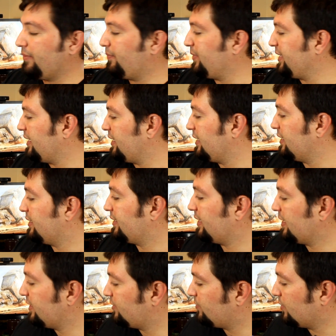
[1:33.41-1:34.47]
The
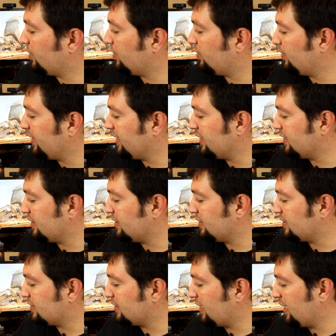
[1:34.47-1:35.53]
Nitro
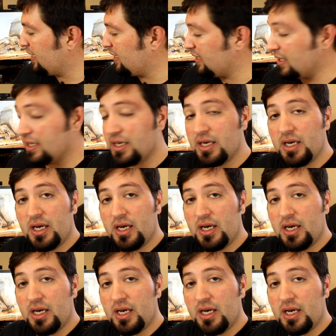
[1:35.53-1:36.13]
is a